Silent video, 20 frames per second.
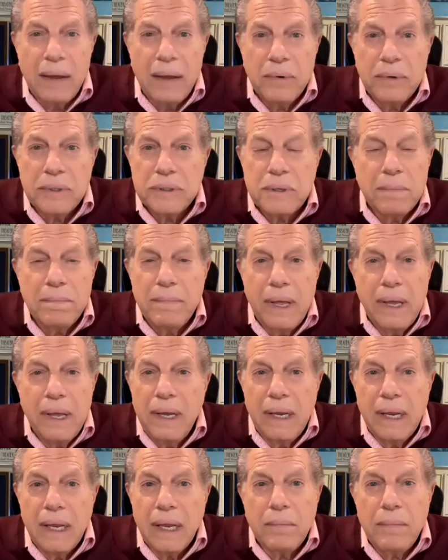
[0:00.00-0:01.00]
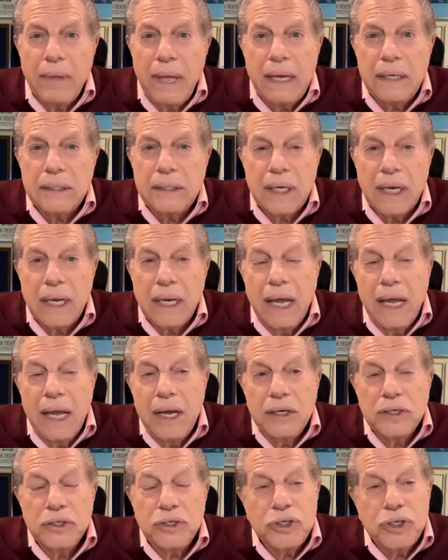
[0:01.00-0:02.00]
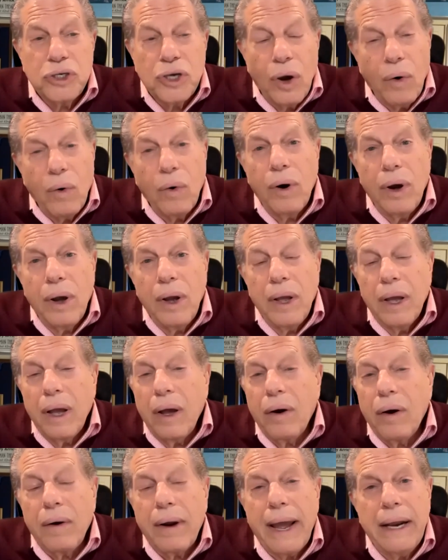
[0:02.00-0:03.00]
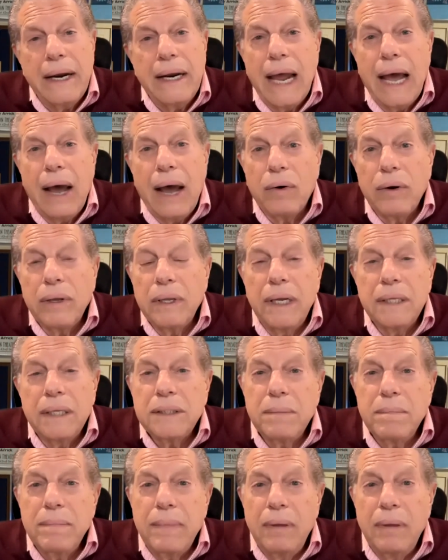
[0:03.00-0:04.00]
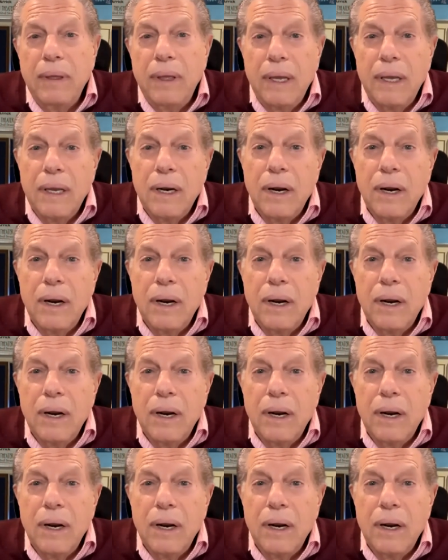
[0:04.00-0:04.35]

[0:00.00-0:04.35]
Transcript: It was amazing. So All right. Now it's you